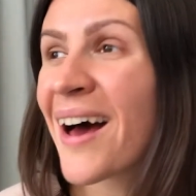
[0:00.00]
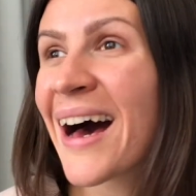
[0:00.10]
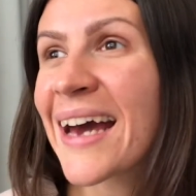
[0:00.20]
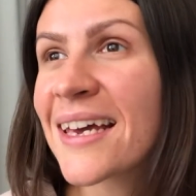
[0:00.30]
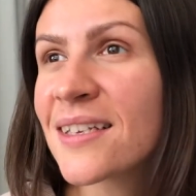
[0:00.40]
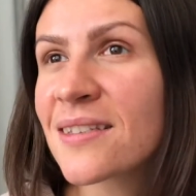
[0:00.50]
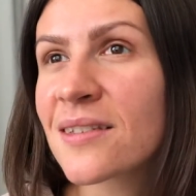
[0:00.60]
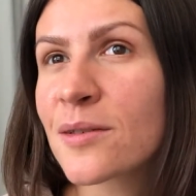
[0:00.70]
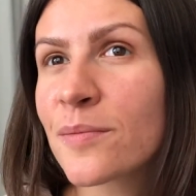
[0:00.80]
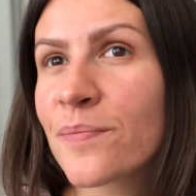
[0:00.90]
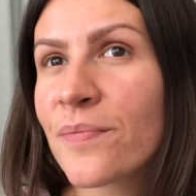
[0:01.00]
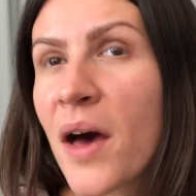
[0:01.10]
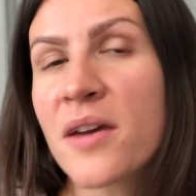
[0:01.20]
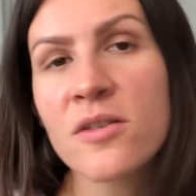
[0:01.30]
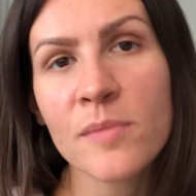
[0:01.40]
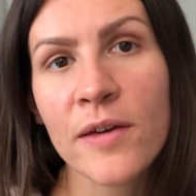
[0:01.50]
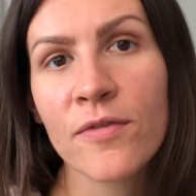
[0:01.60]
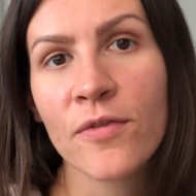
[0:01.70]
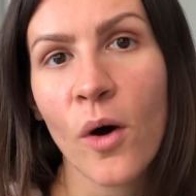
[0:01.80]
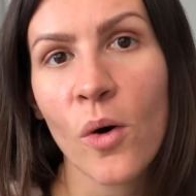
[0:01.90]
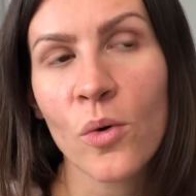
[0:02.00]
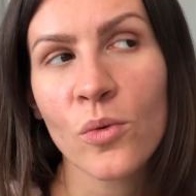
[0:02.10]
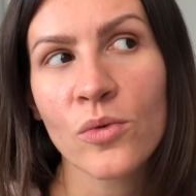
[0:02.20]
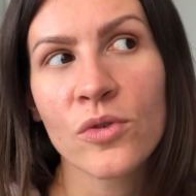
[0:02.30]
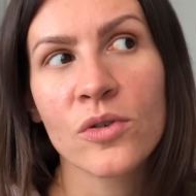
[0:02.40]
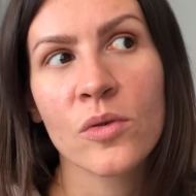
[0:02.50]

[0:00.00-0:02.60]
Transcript: I guess I use my phone